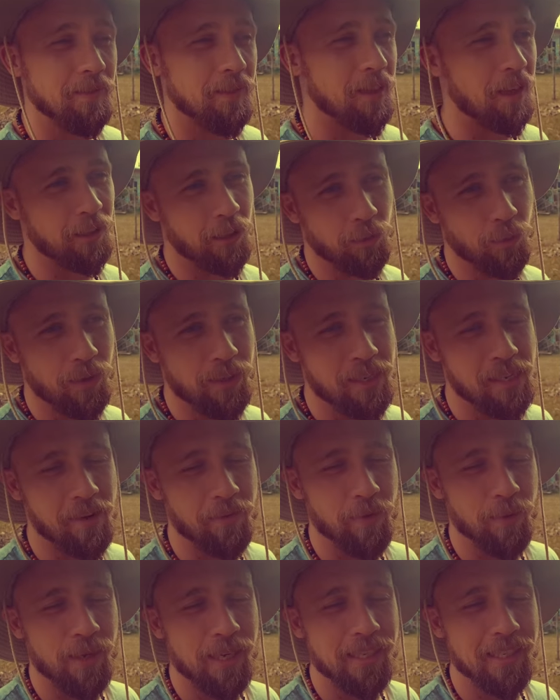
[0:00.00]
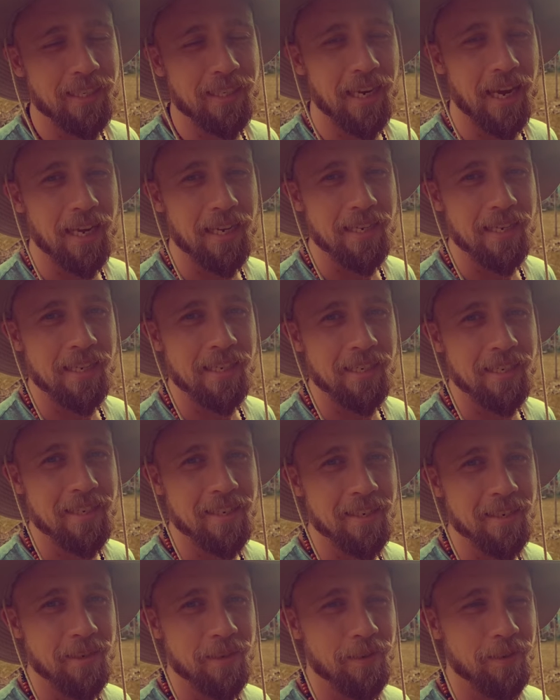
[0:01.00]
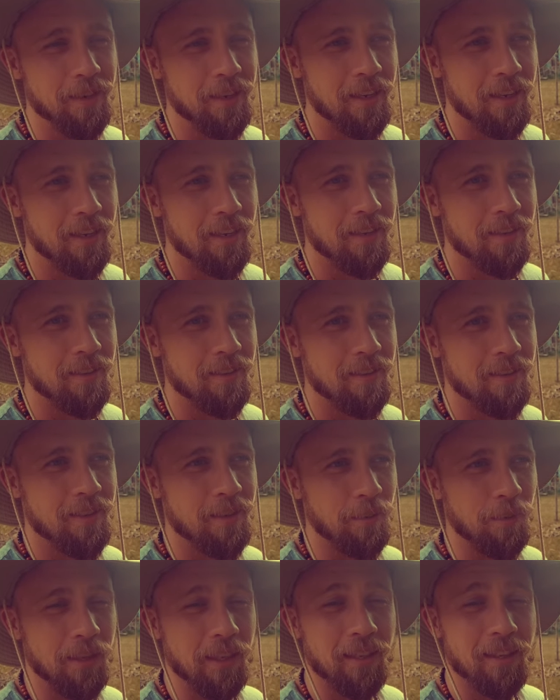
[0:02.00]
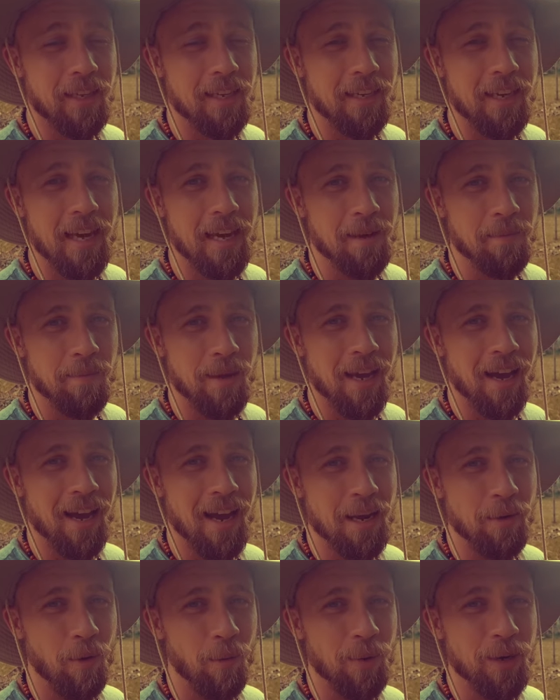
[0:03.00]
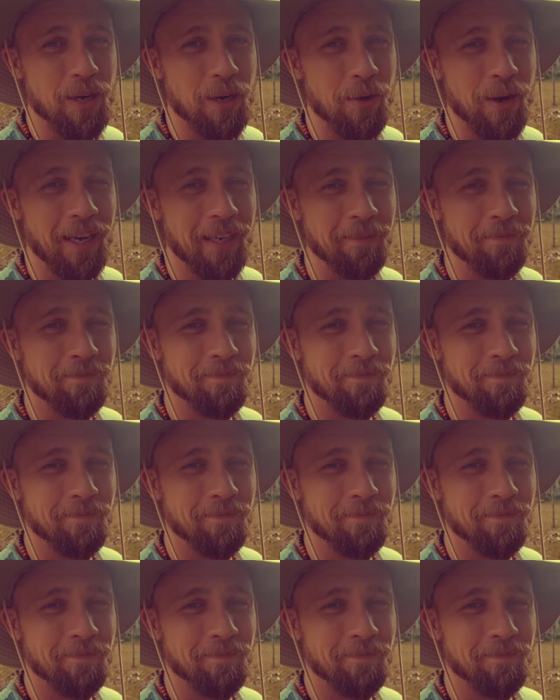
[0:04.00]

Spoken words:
So I just wanted to give you an insight into some of the thinking behind what we're doing.